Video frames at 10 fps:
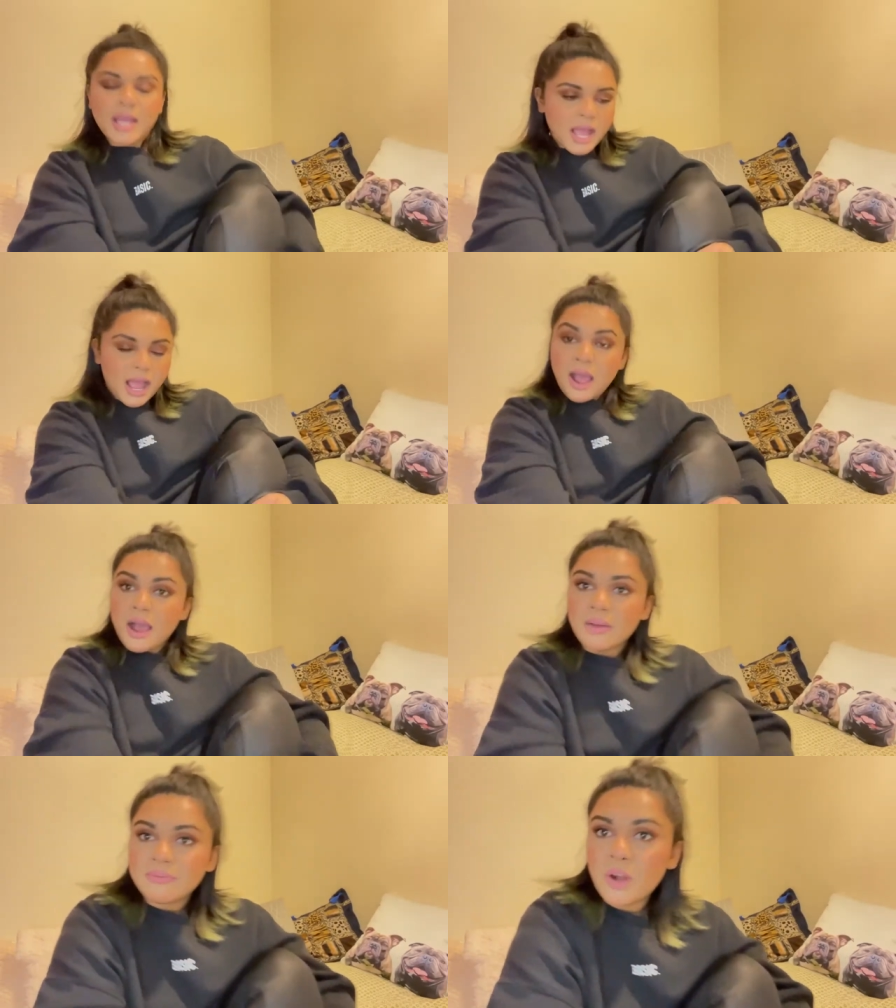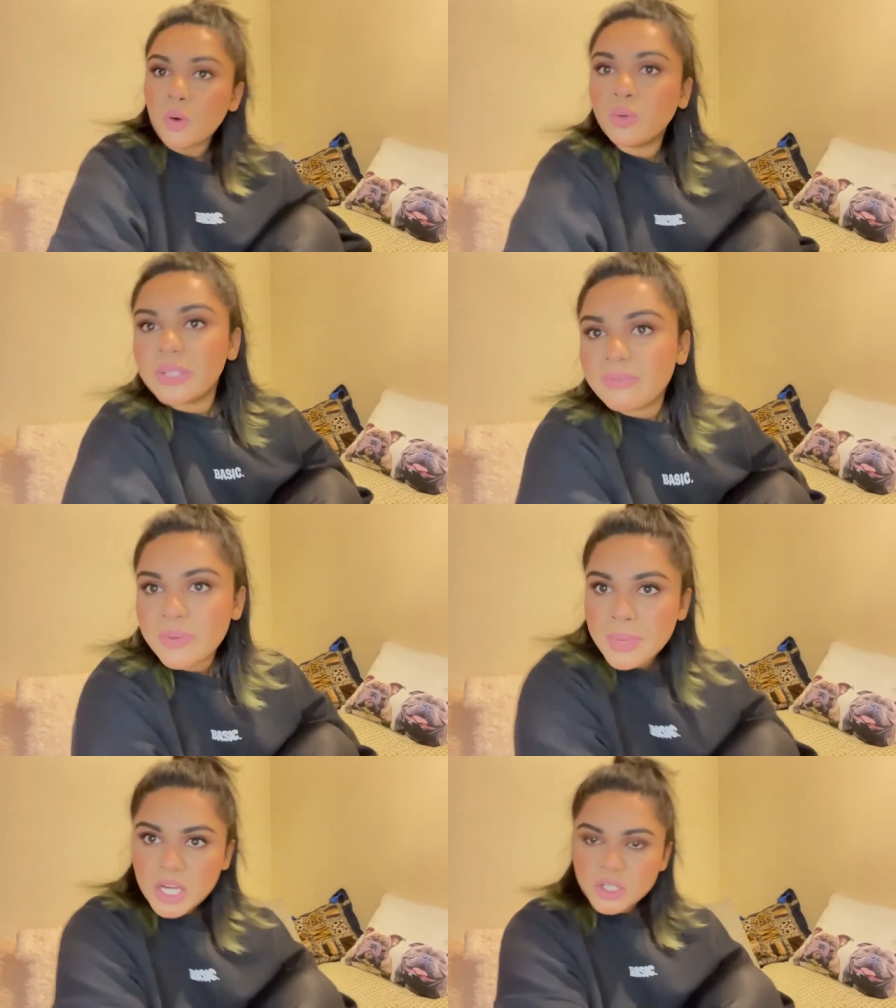i've got all the
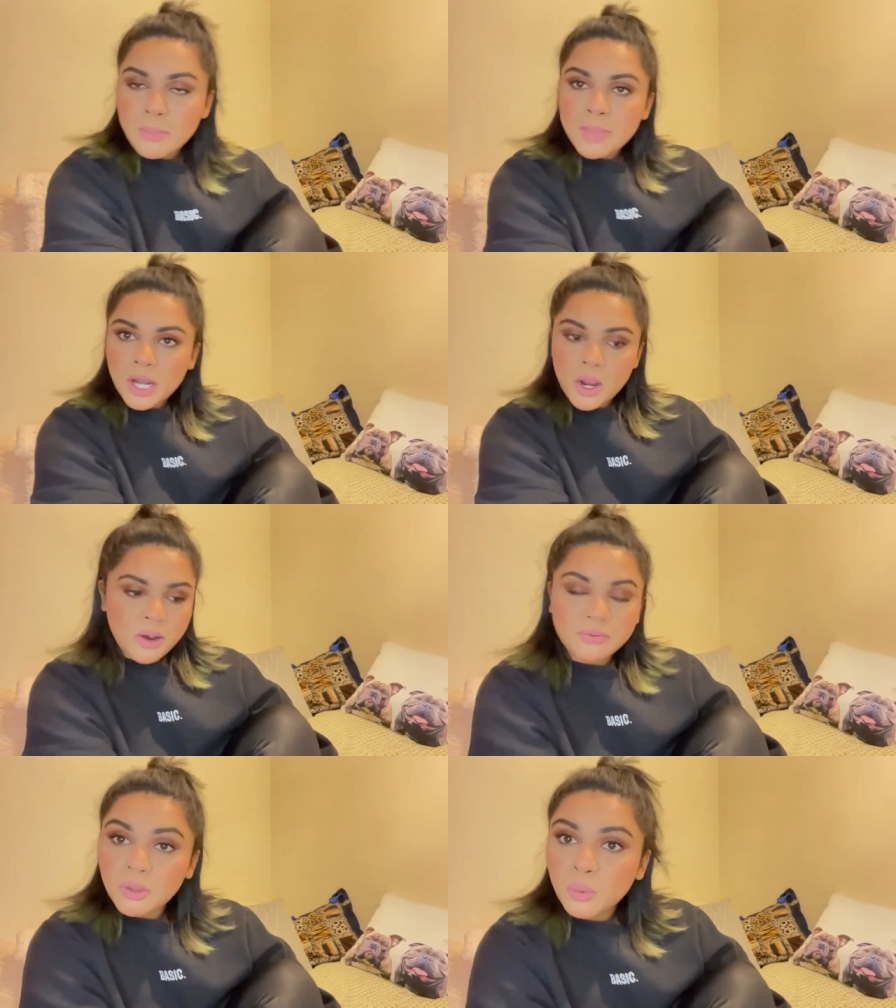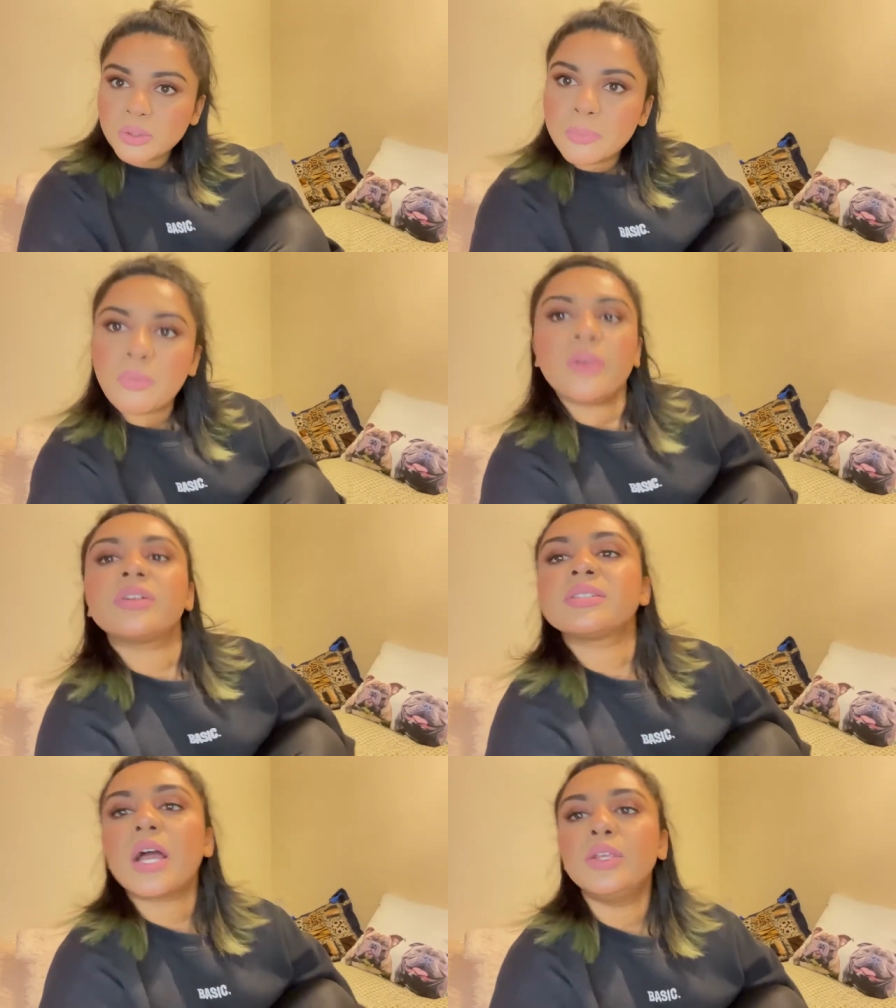information below of all the products
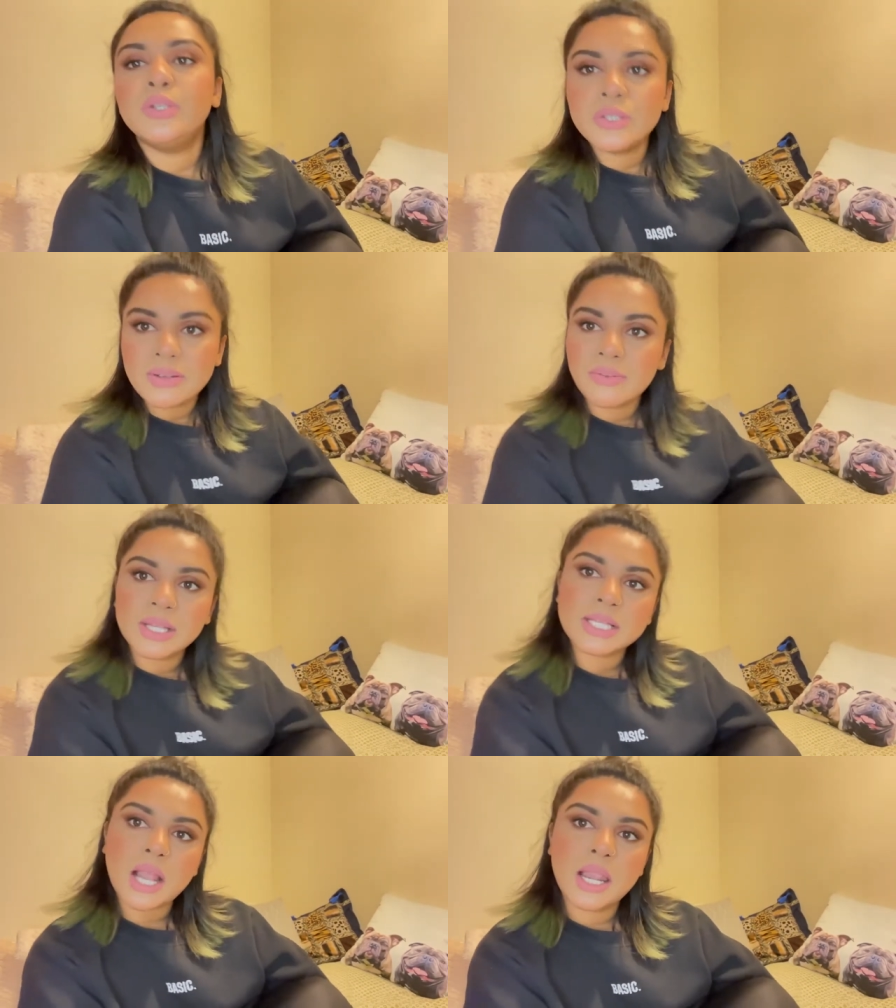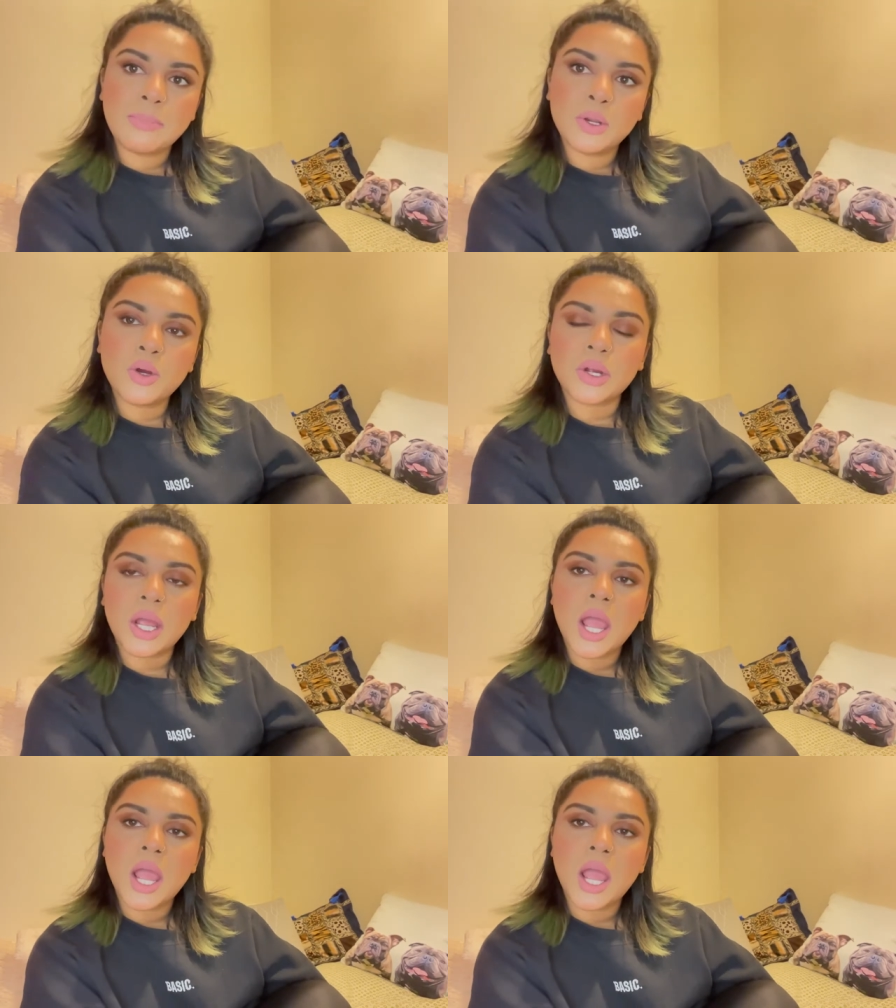that i use for this lip look